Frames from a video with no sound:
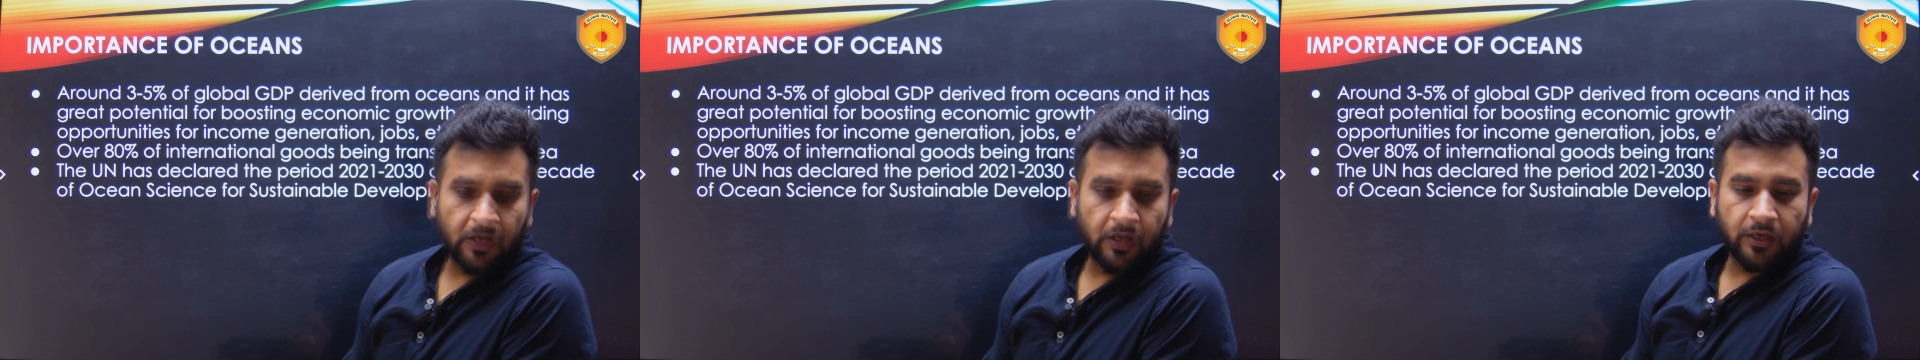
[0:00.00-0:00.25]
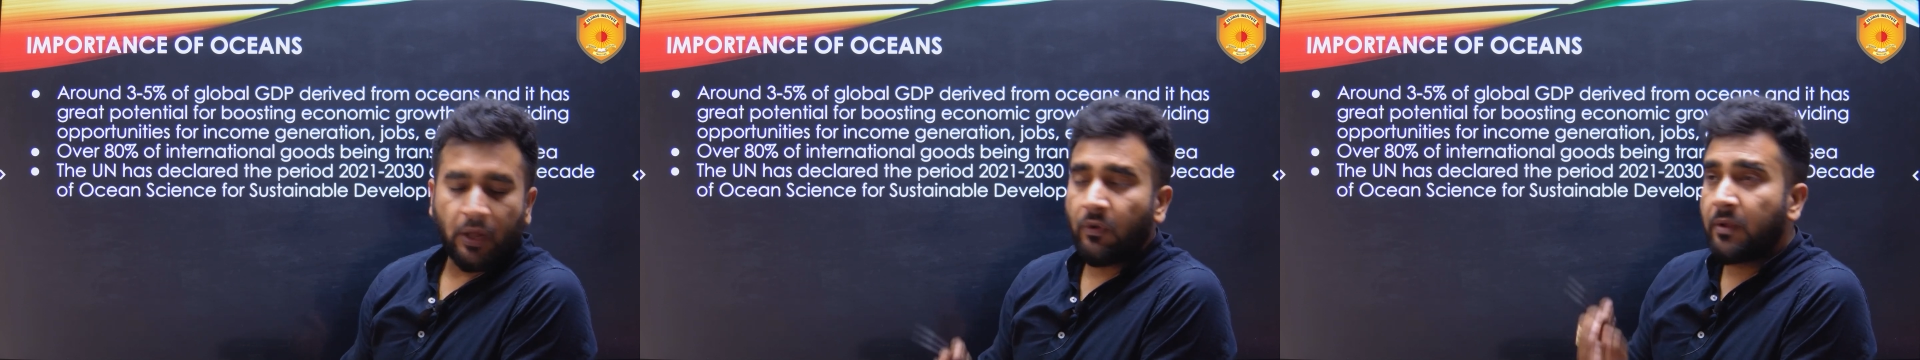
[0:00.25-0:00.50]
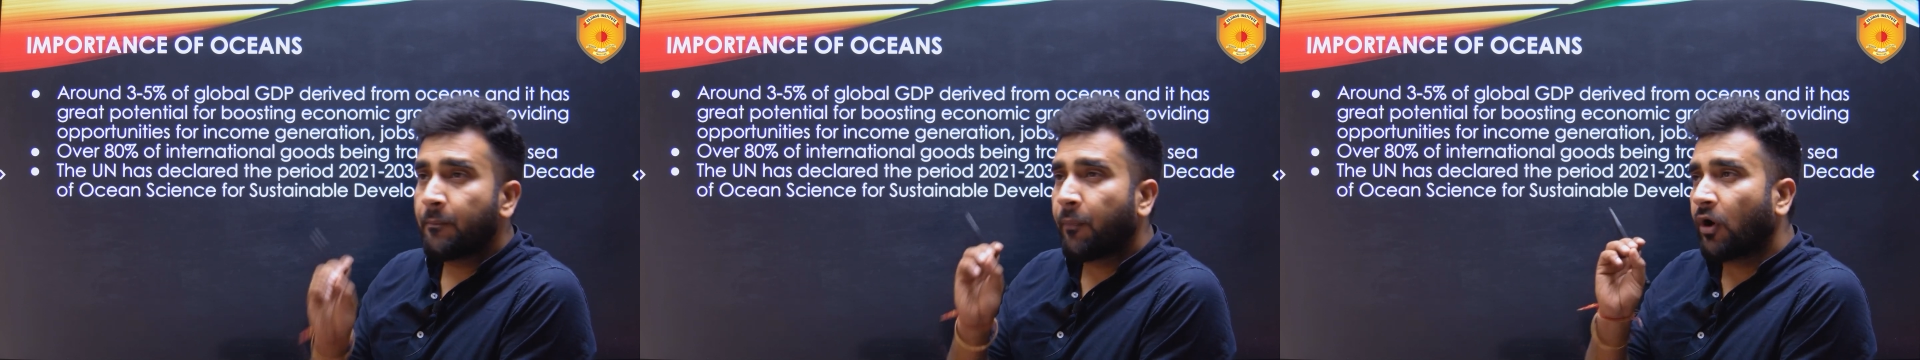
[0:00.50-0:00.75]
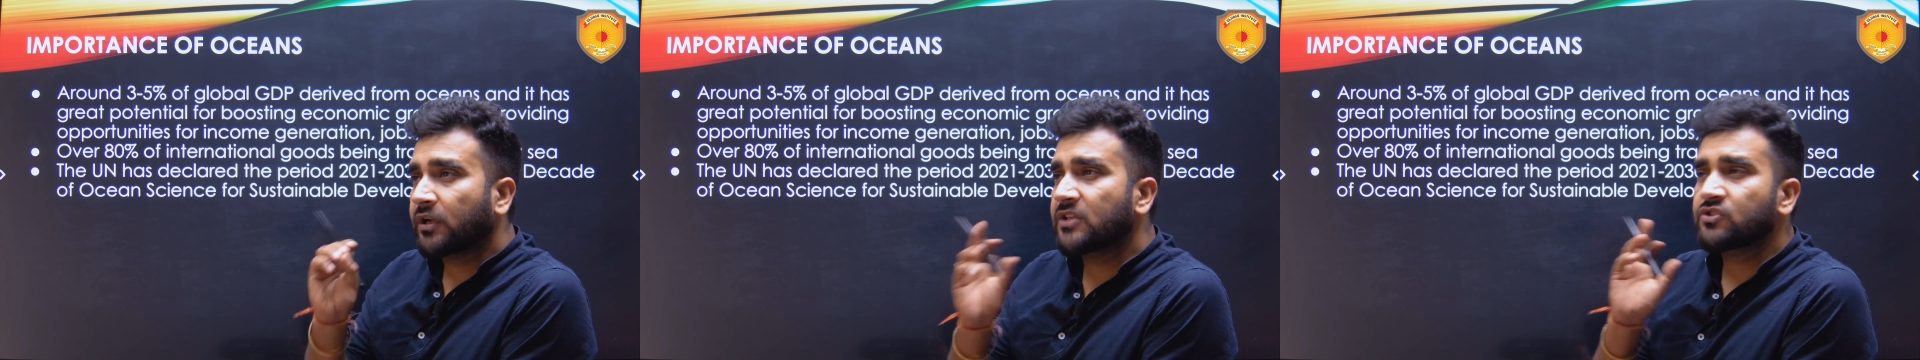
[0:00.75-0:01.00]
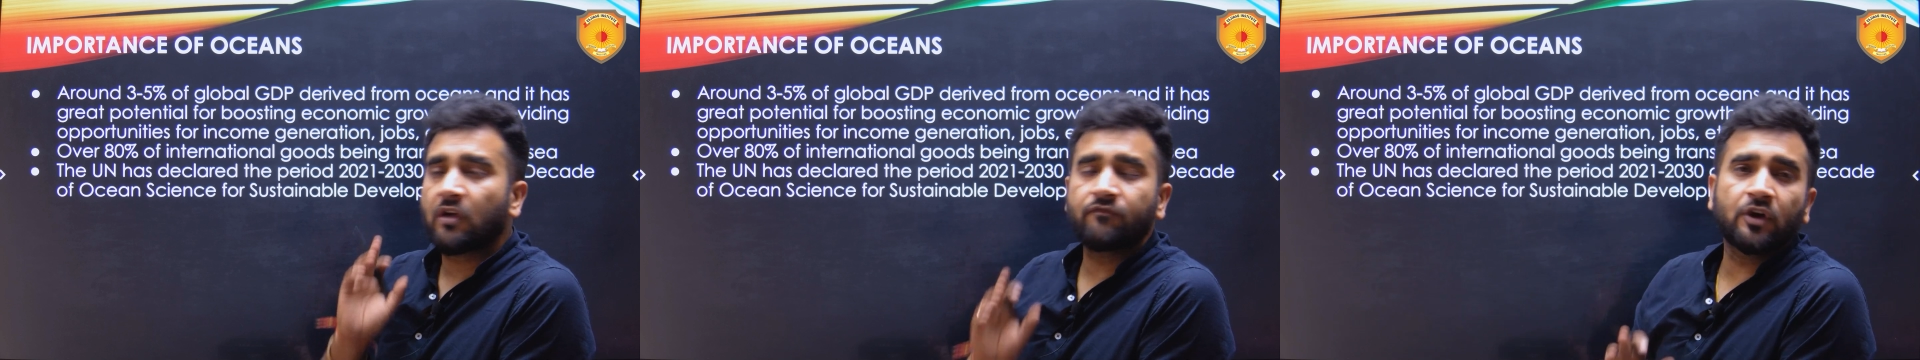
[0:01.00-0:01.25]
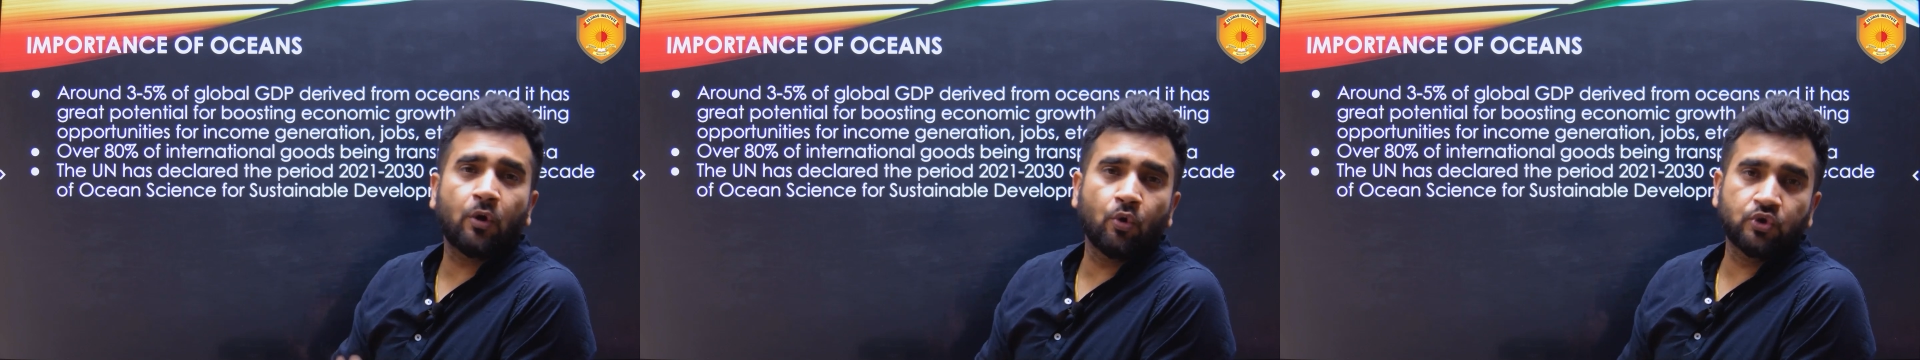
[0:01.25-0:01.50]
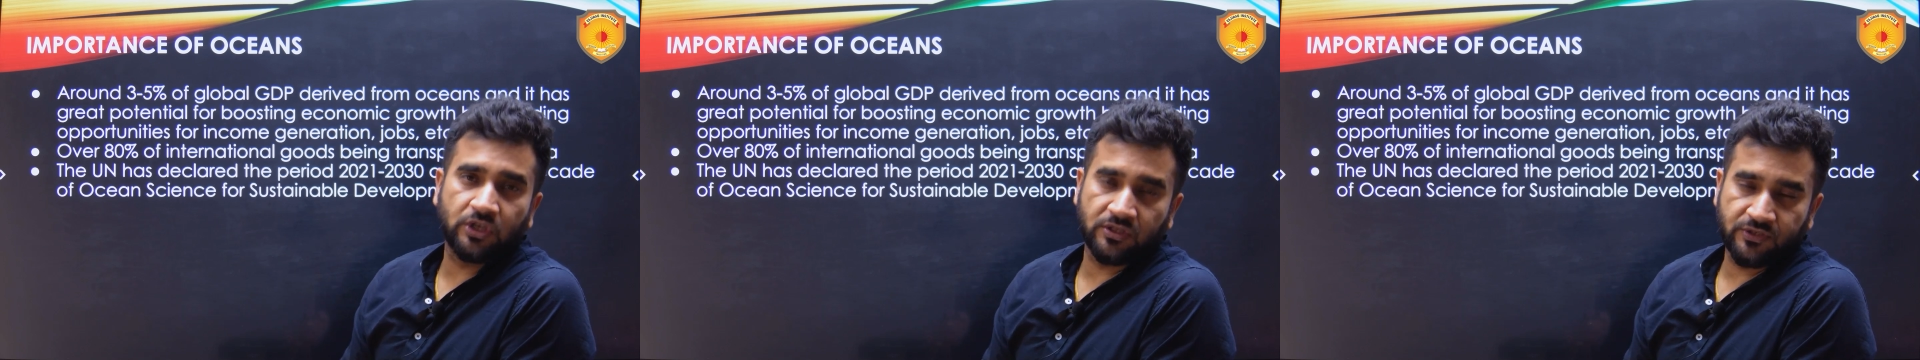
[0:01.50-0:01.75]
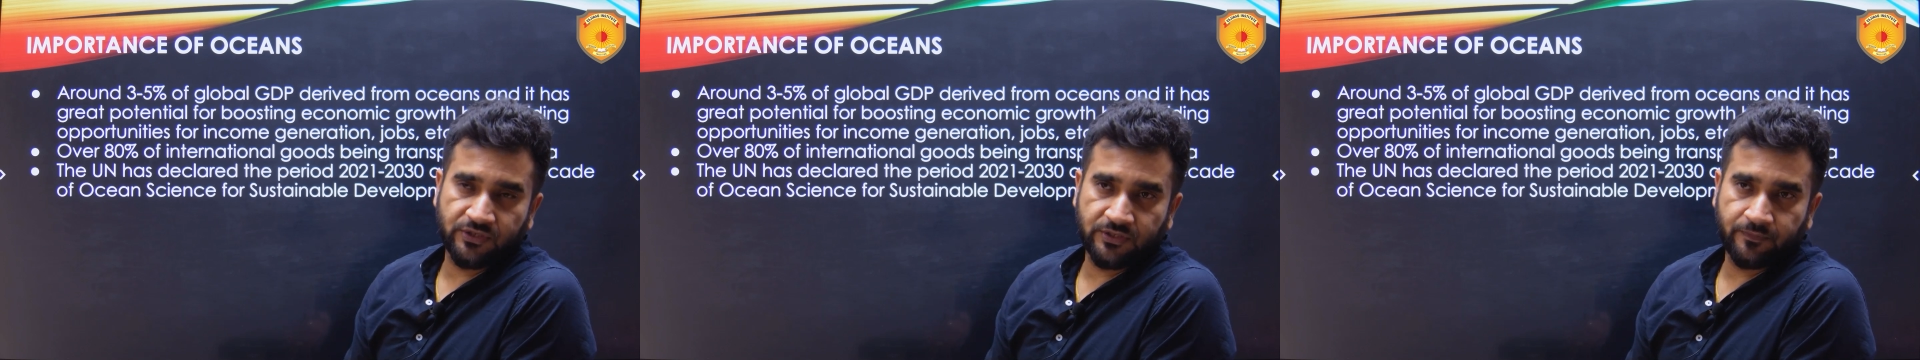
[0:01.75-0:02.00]
Now, importance of the
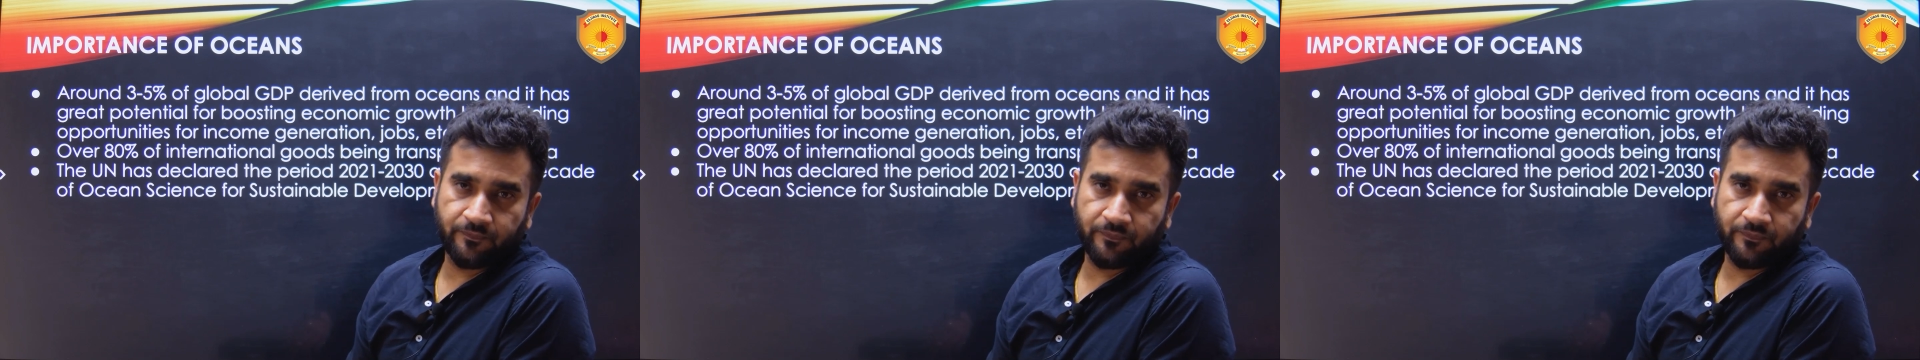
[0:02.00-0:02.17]
oceans.